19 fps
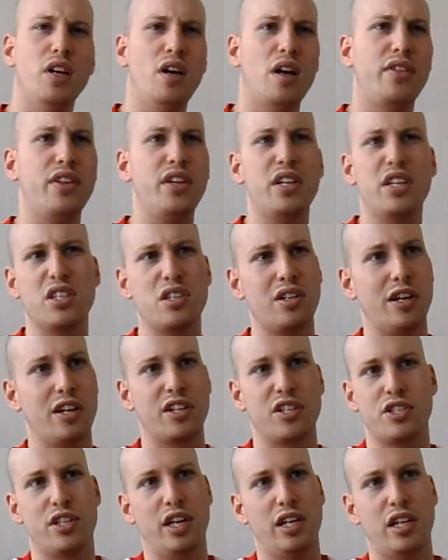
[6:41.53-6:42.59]
I think it's like
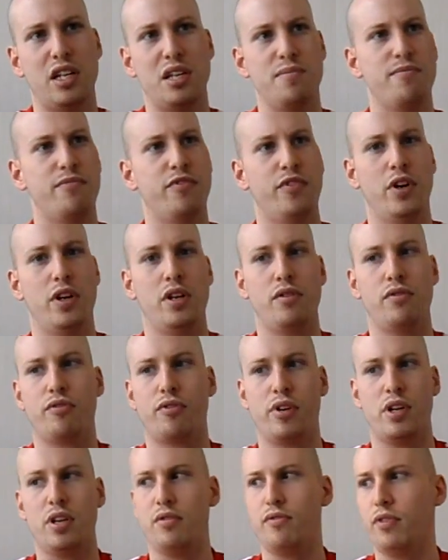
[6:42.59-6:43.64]
a steady
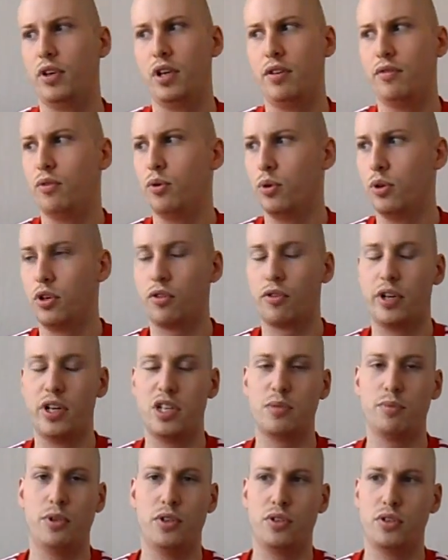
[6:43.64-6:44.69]
33, 34
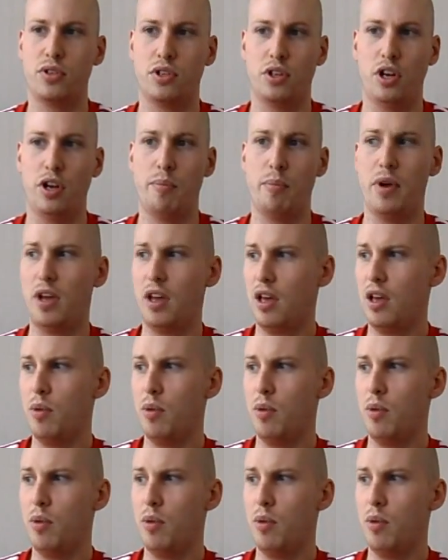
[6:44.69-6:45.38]
degrees most of the time.